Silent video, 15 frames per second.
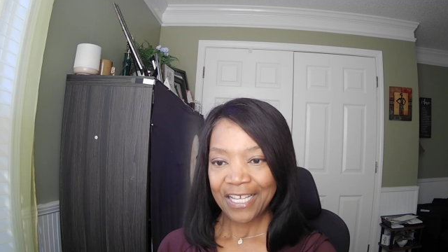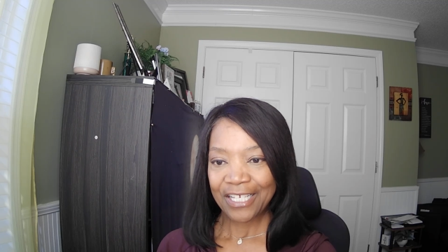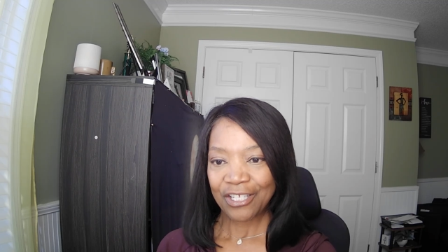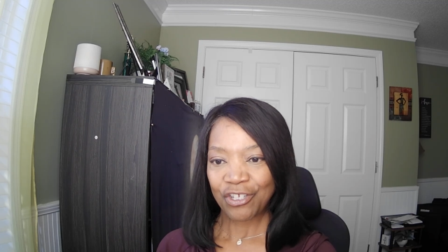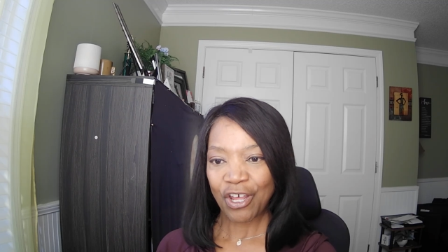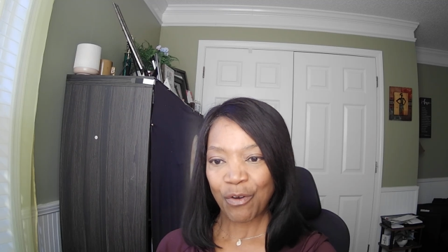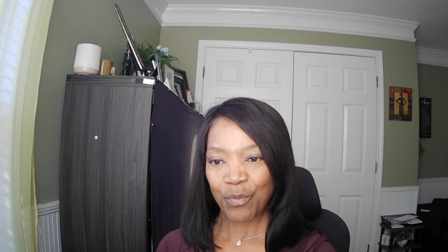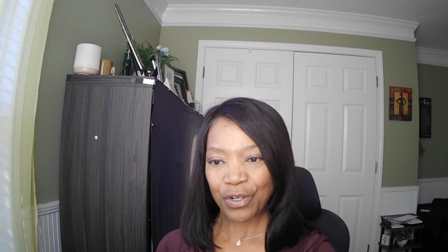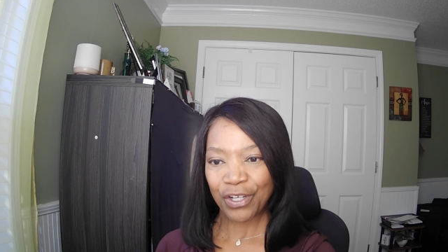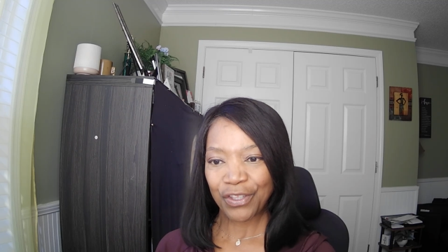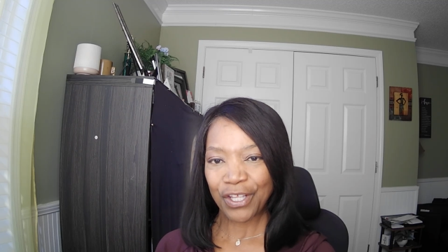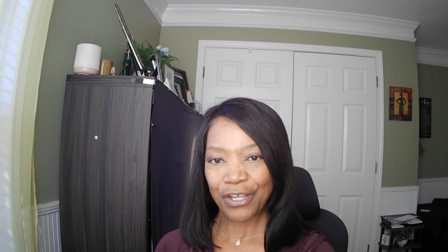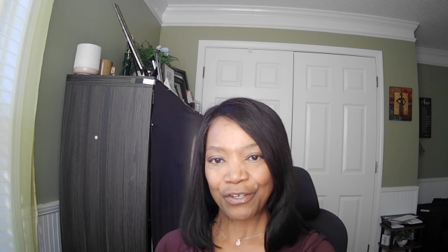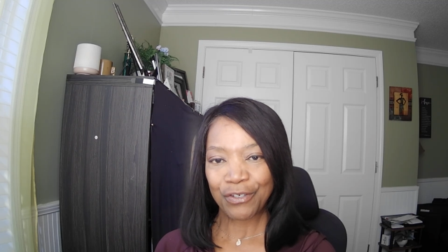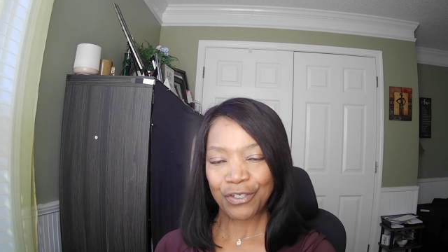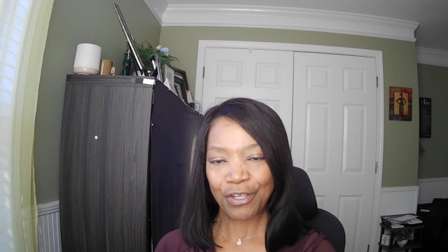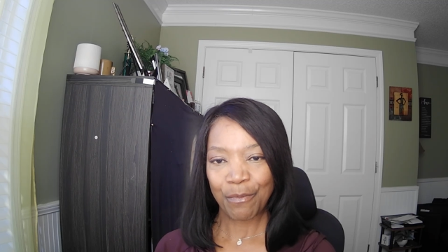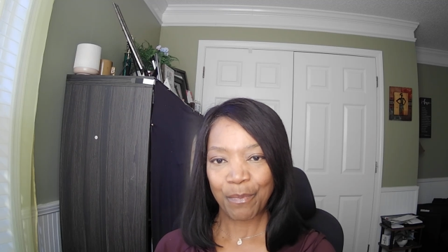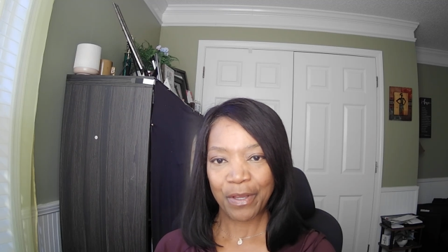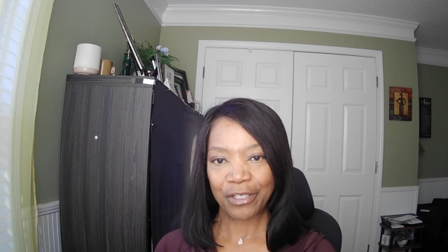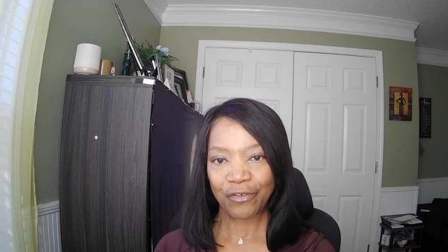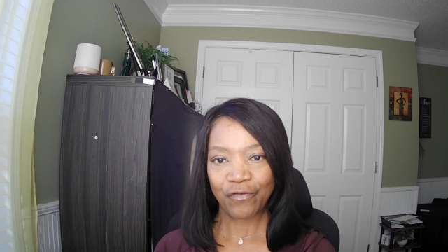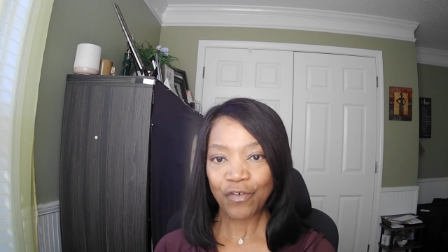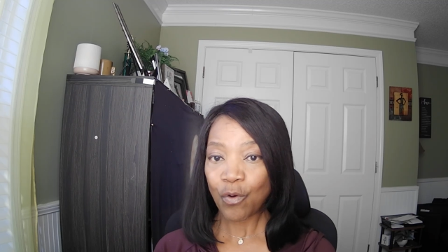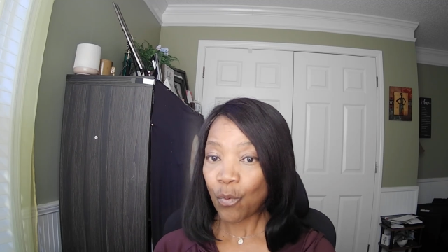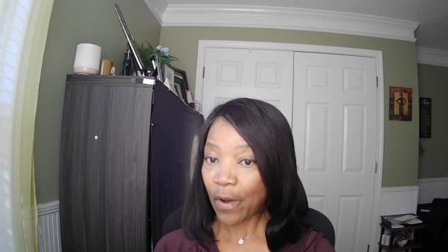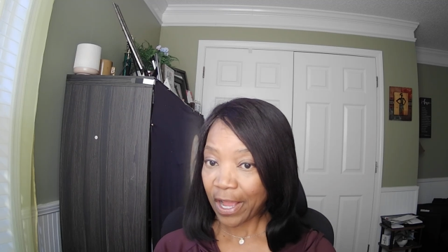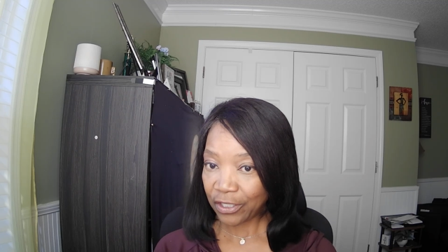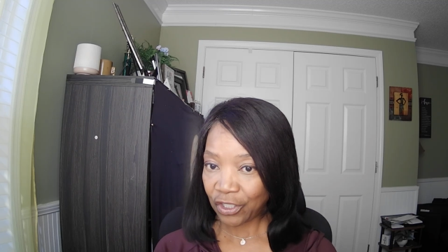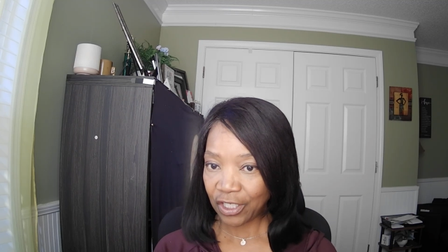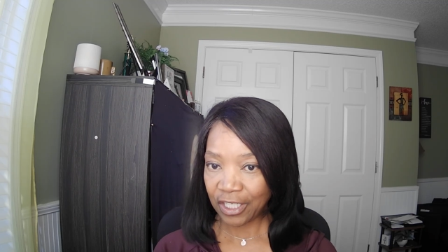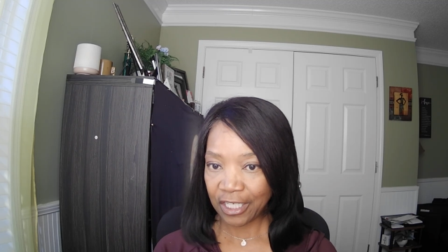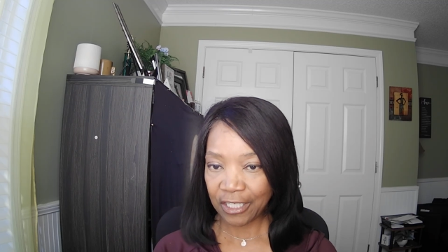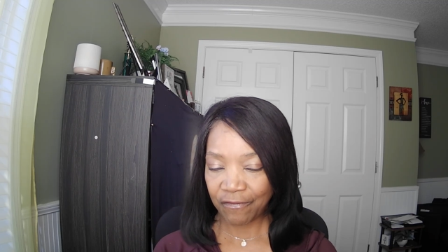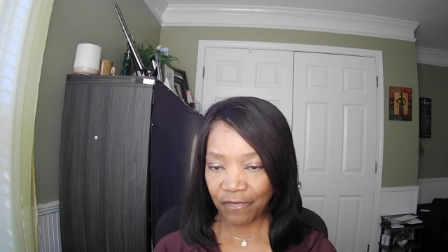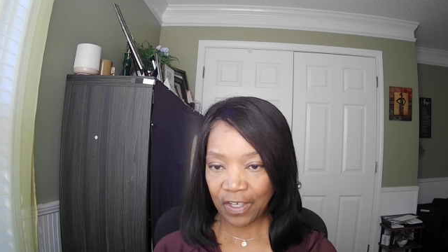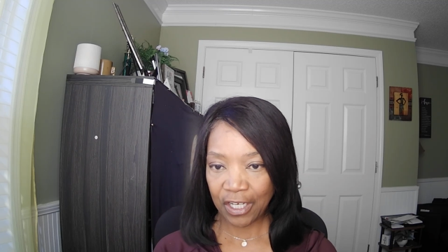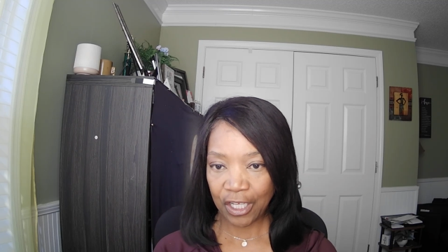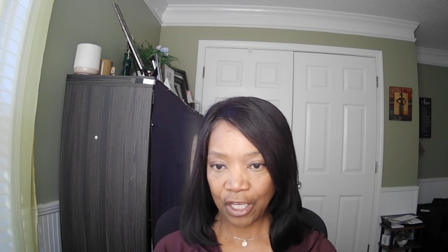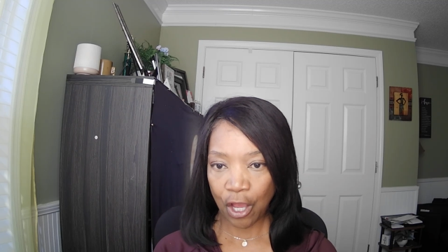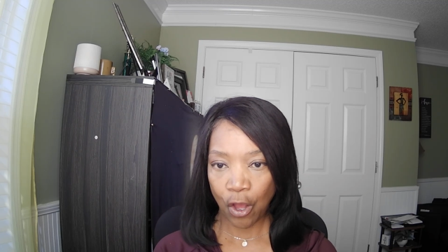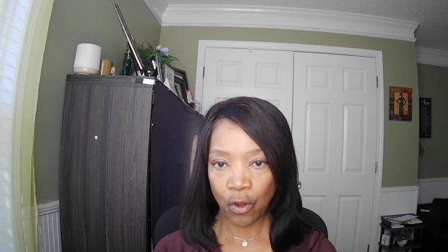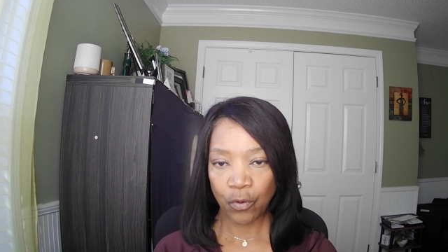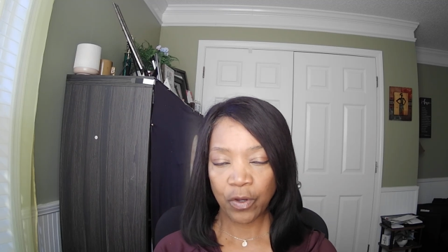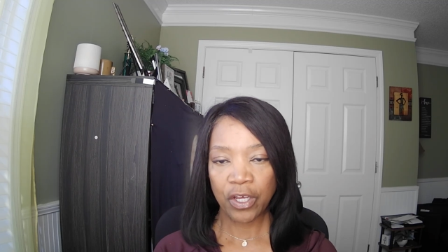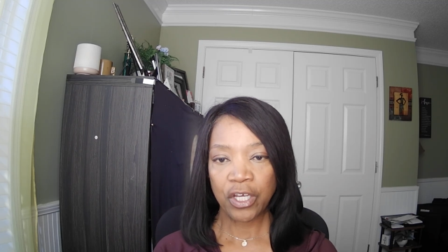So I want to thank you so much for watching this video.